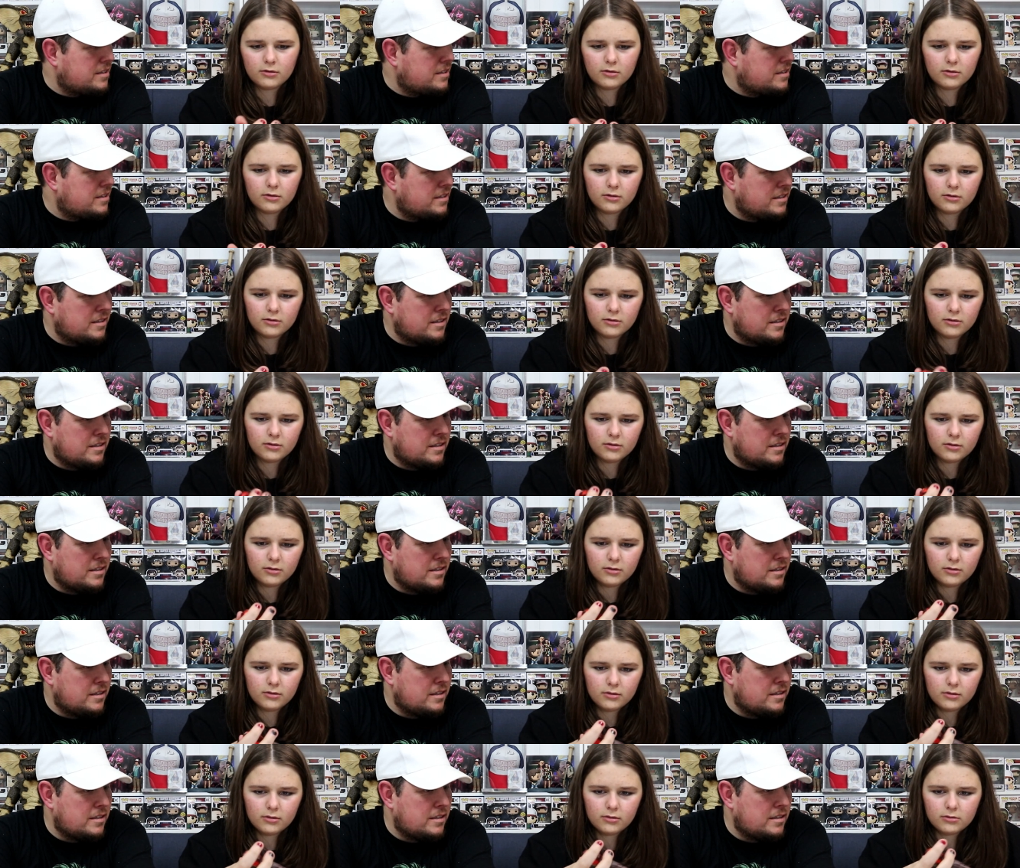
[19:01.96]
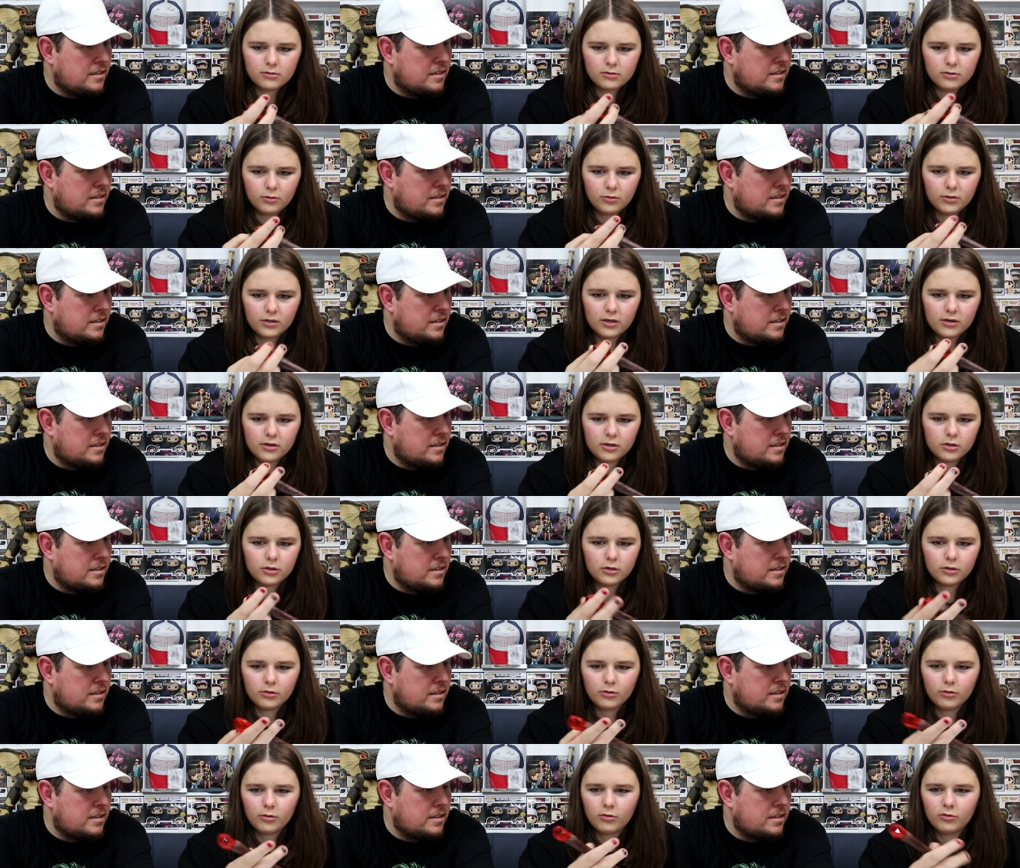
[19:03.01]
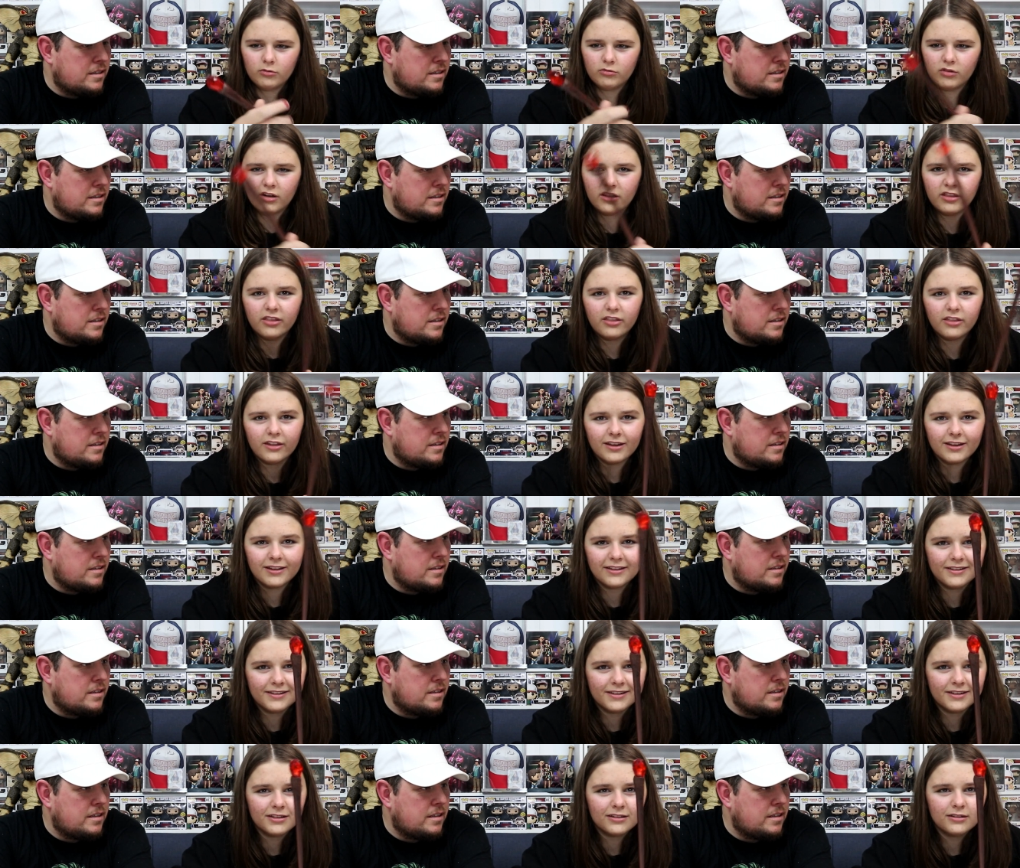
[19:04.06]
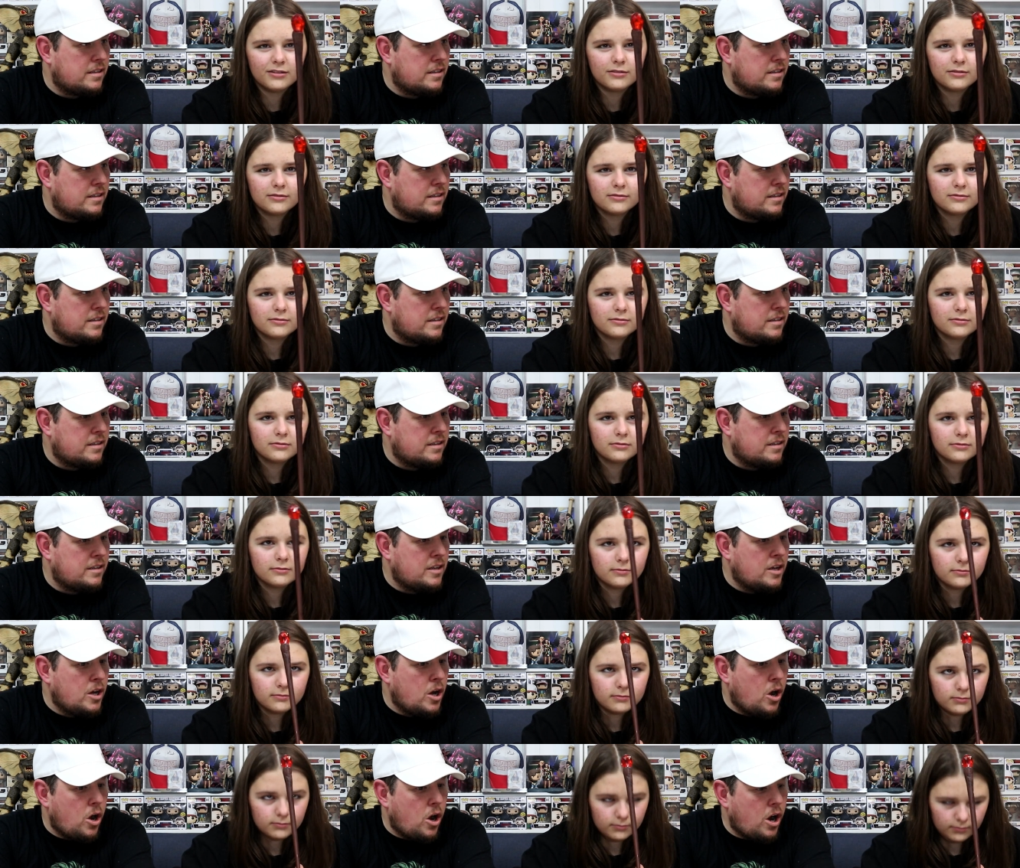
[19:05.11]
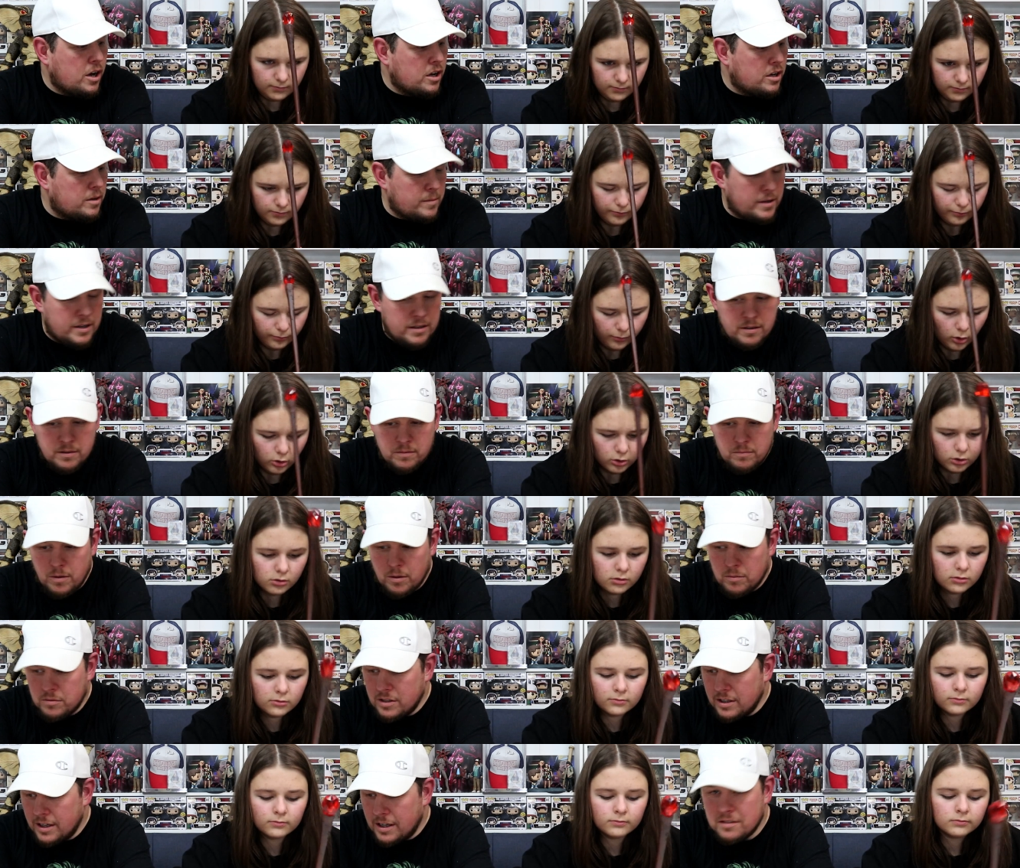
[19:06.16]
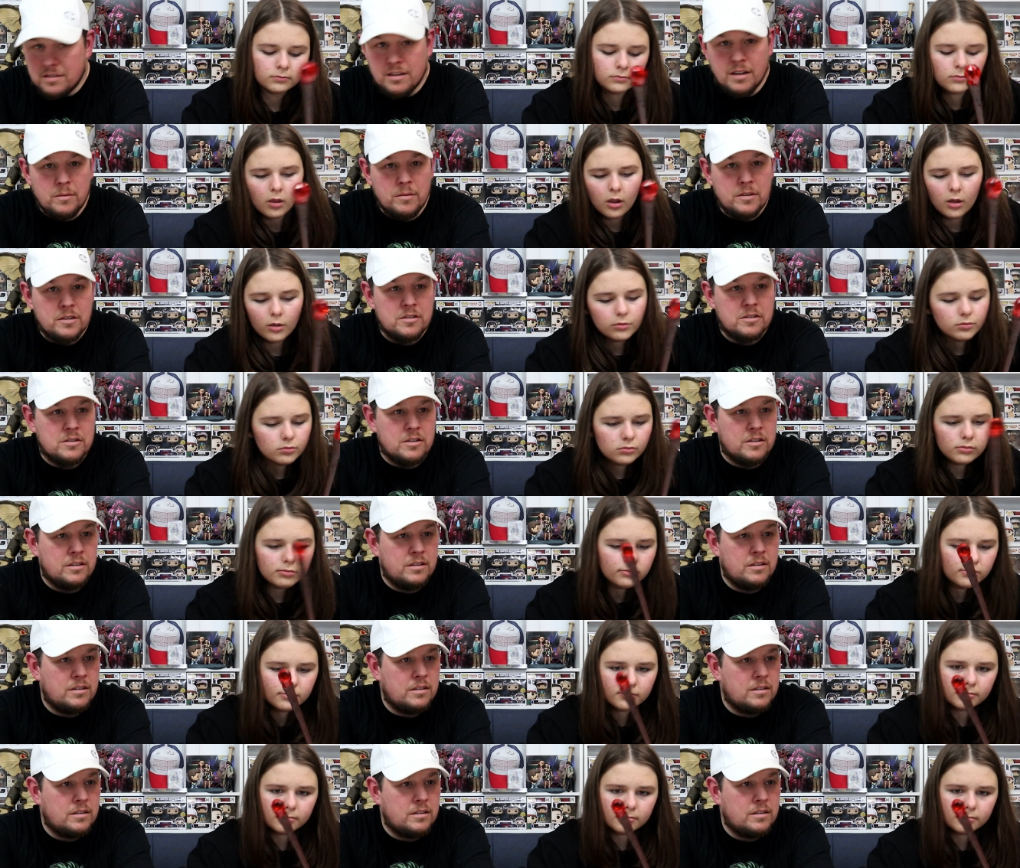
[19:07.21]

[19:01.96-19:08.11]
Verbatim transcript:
Speaker 1: No. No one has a red thing at the end.
Speaker 2: Hang on a minute. Bonk. What was the last thing we just done?